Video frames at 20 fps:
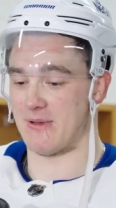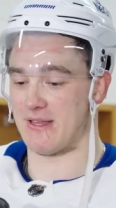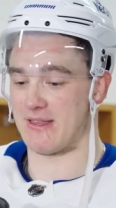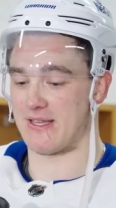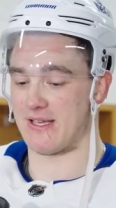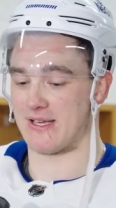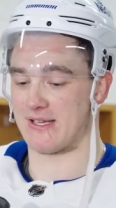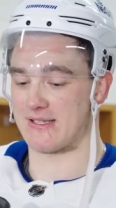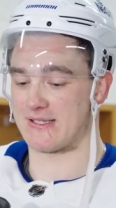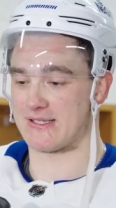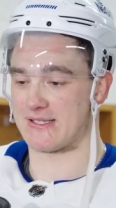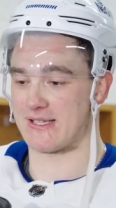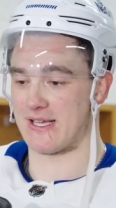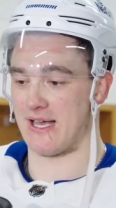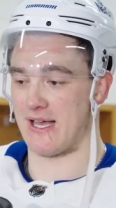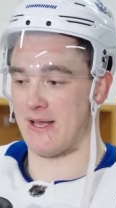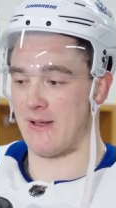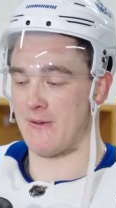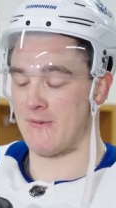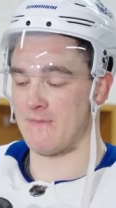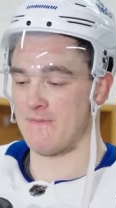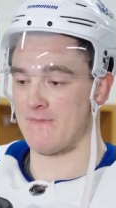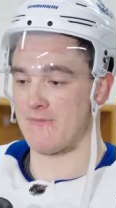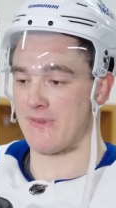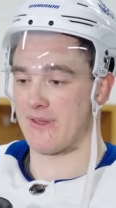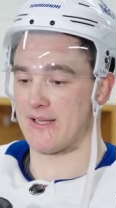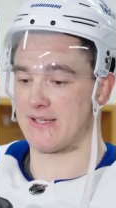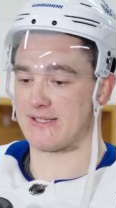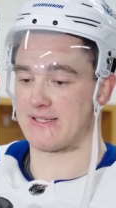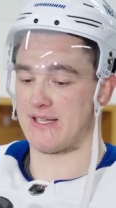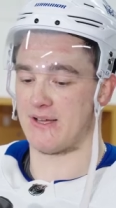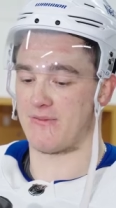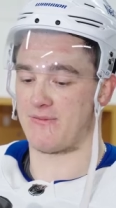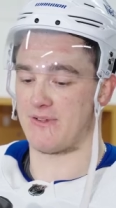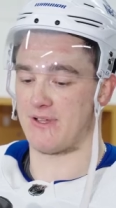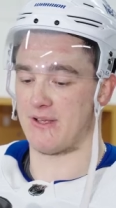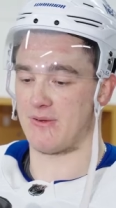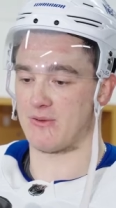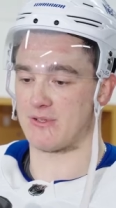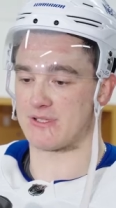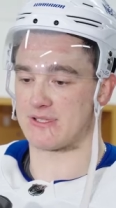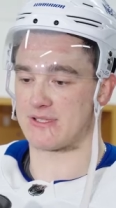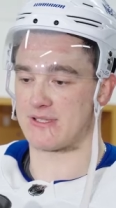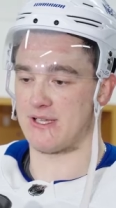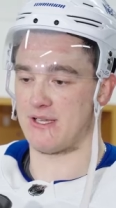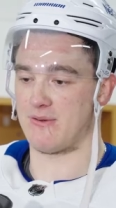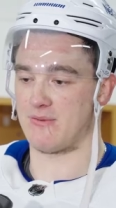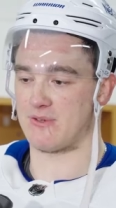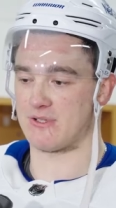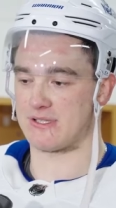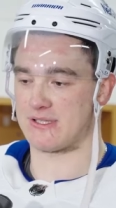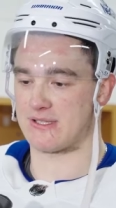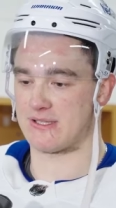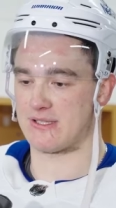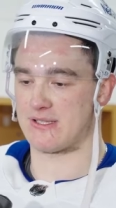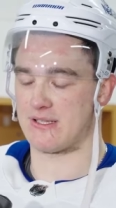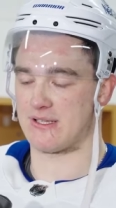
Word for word: I think it's uh, it's definitely it was it was